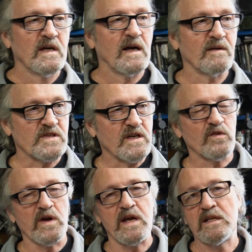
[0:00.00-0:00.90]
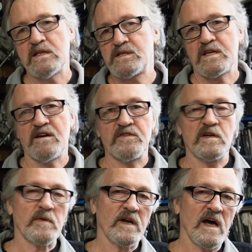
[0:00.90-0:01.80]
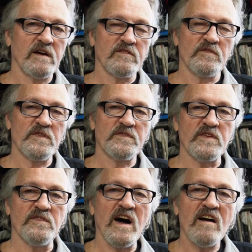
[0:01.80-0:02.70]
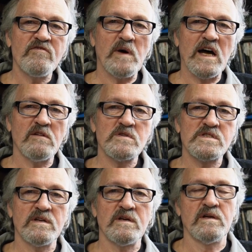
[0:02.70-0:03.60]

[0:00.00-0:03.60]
I've seen crane-less stuff at about 155 pounds.